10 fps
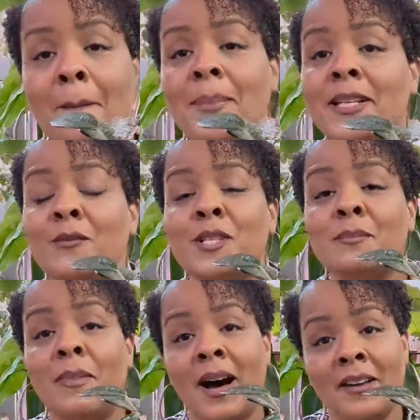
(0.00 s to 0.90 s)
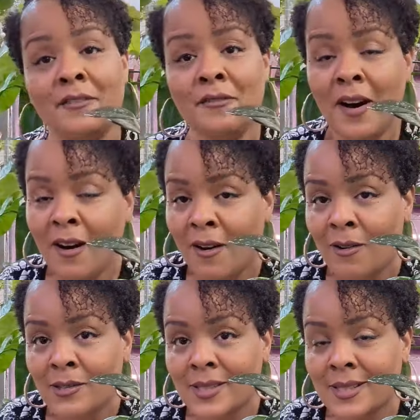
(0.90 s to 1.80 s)
But it was my
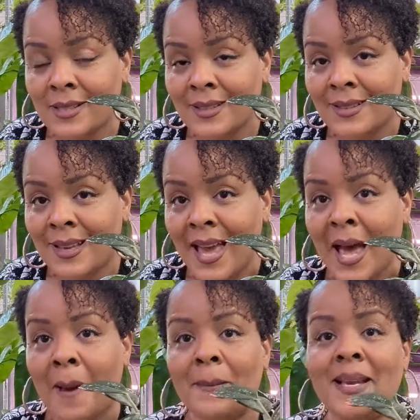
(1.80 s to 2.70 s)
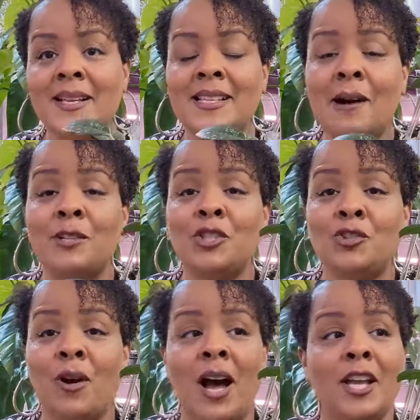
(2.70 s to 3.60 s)
fault because I was
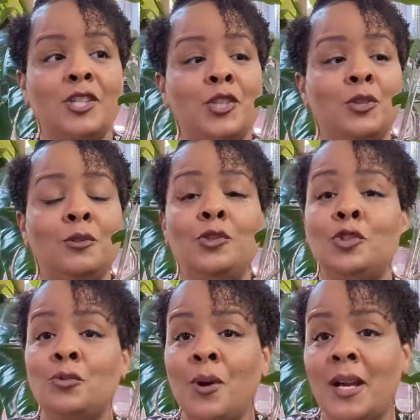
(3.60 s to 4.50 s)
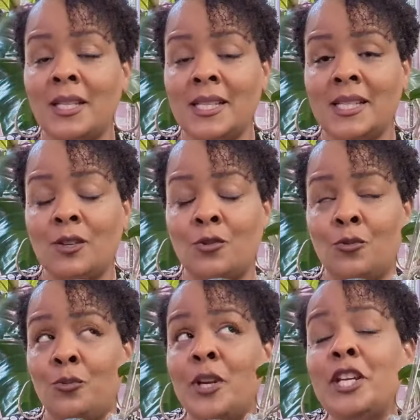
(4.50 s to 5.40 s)
trying to trellis or
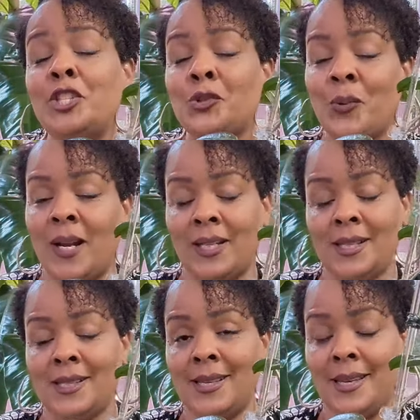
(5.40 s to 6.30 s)
re-trellis